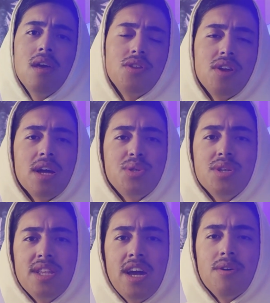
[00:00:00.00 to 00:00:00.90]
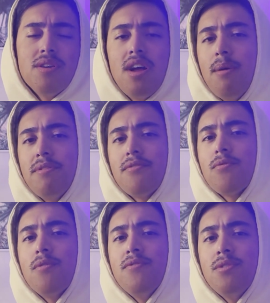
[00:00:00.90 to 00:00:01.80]
could you guys send out an optic
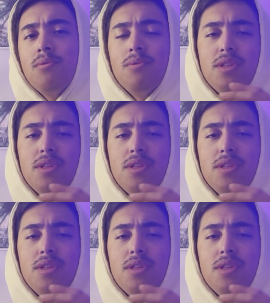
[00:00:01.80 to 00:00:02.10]
for review?